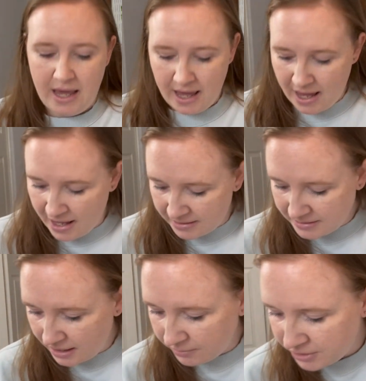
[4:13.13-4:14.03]
and
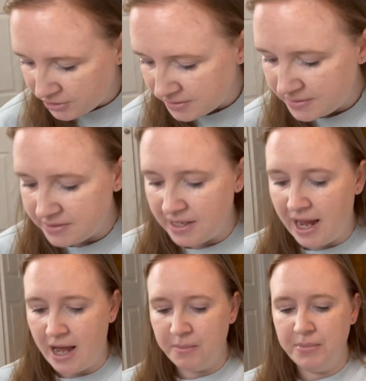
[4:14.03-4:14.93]
I would just
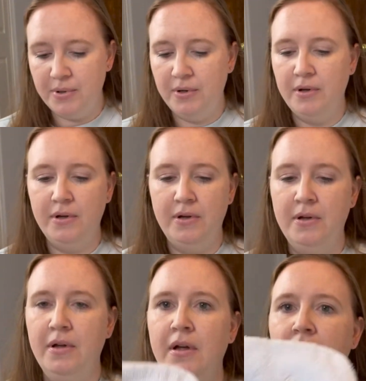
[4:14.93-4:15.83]
snap
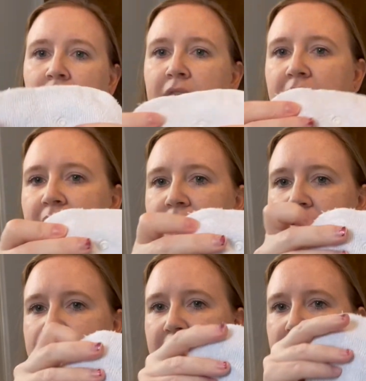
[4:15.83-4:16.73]
the
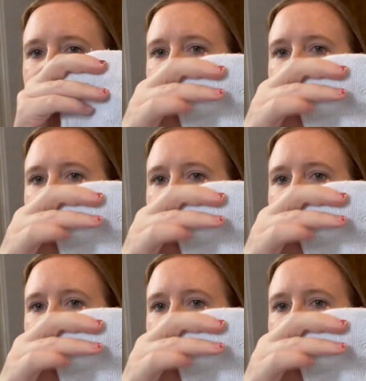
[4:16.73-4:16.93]
insert